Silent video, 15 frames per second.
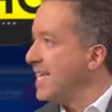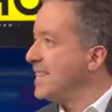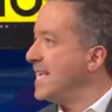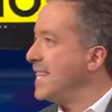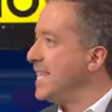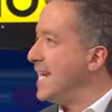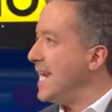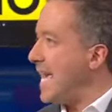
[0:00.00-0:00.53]

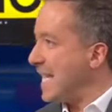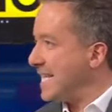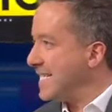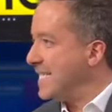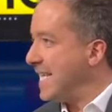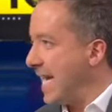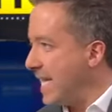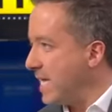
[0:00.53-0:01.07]
Then the
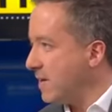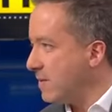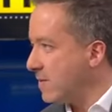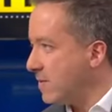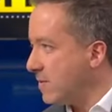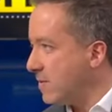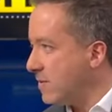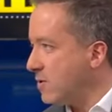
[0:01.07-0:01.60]
next day,
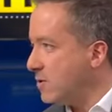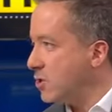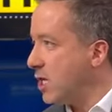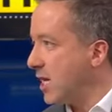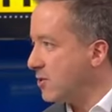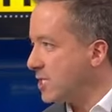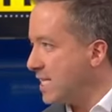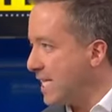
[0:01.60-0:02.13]

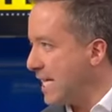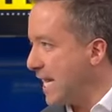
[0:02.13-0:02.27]
Chelsea